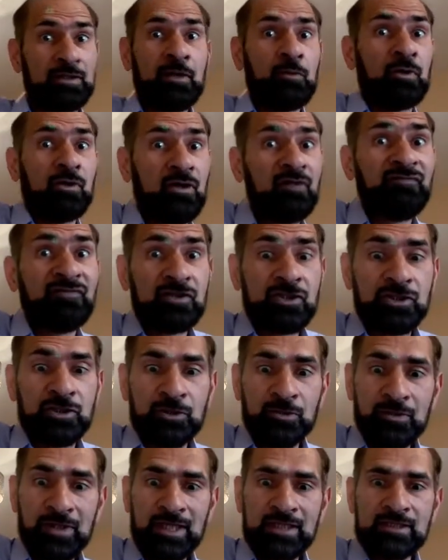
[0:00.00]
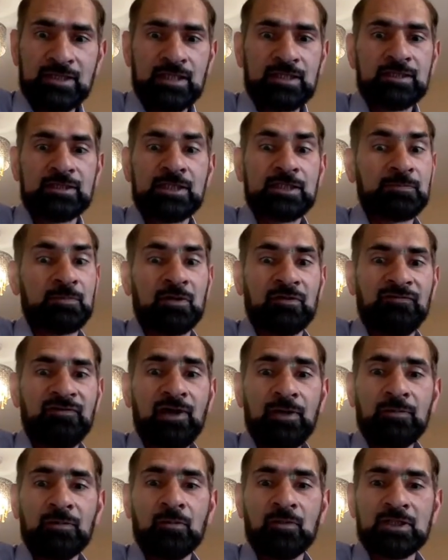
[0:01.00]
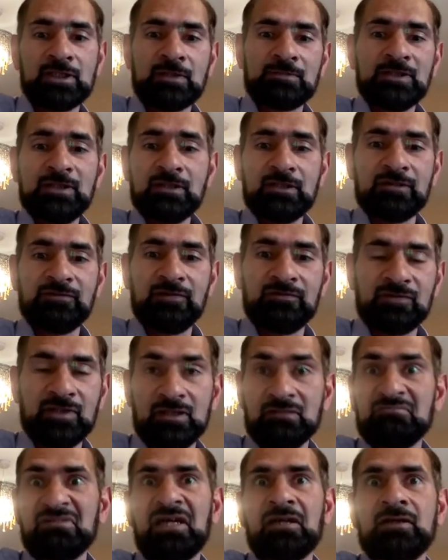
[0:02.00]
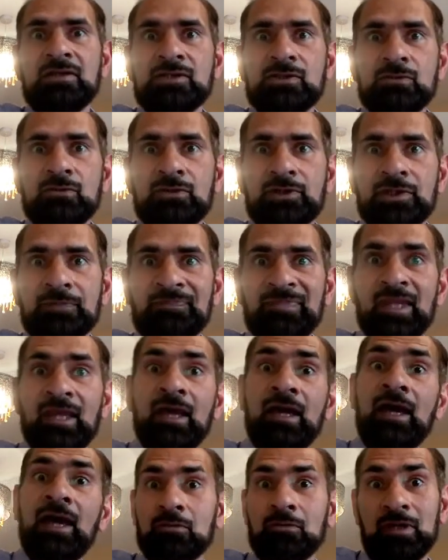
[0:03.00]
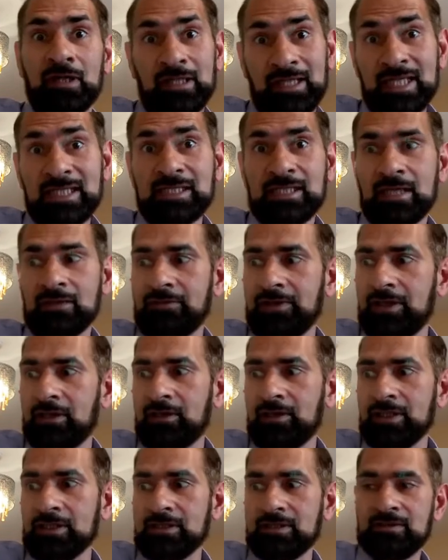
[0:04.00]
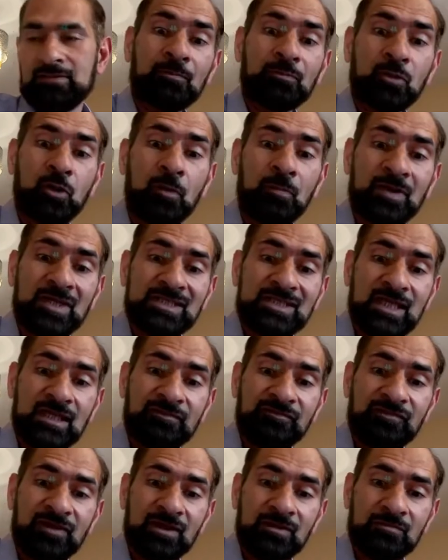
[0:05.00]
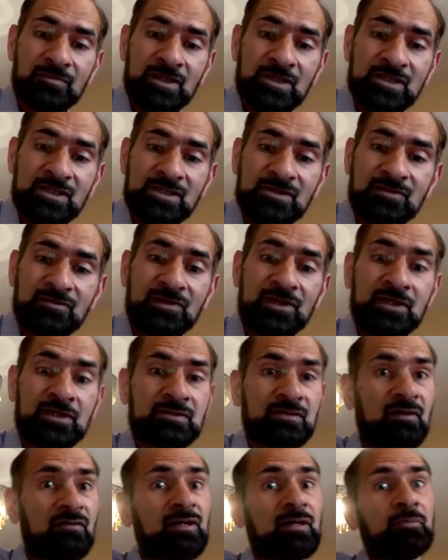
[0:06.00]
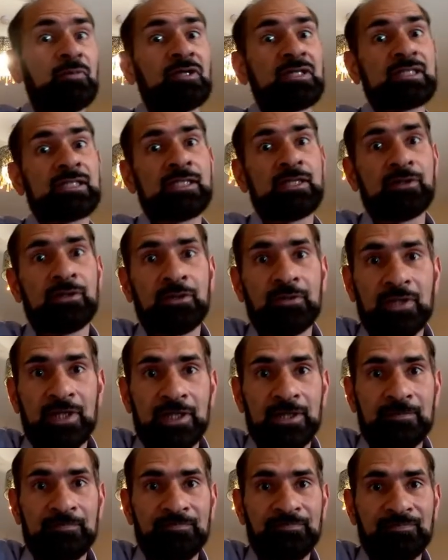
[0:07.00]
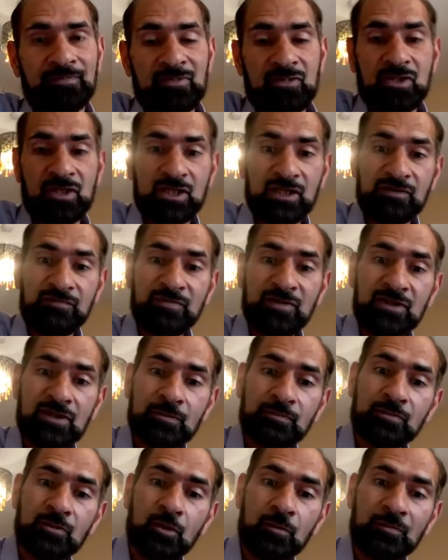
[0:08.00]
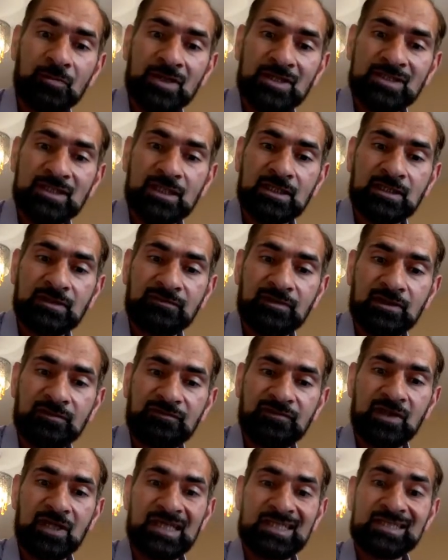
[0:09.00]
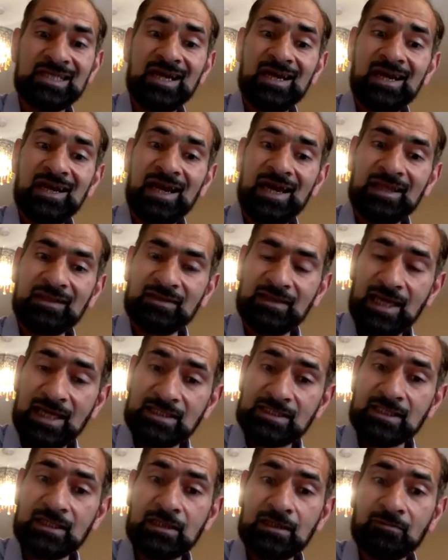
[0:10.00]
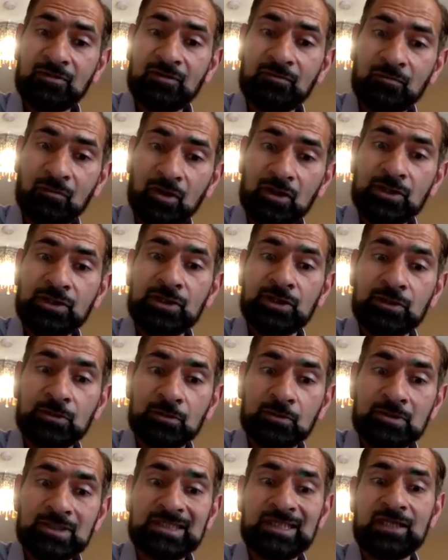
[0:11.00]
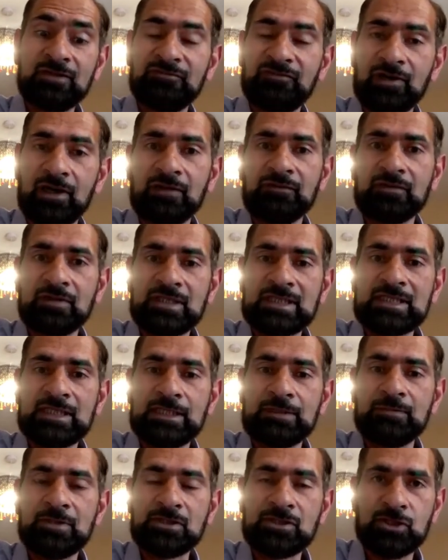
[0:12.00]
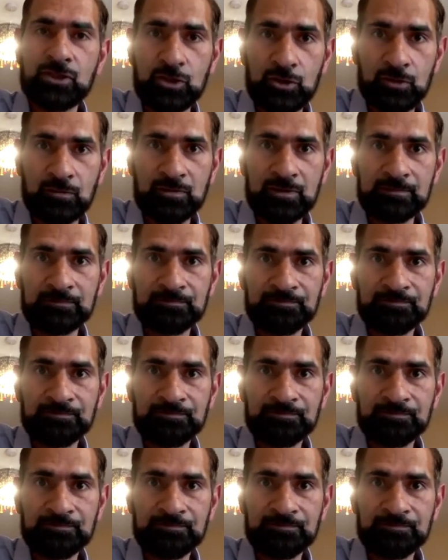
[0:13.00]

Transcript: will often do is they'll just put 5.1 times 10 to the 15, end of story. Or unless they realize appropriate sig fig means 3. So I've got to put a 0 there to give me the appropriate significant figures. And that's the number of molecules in 500 centimeters cubed.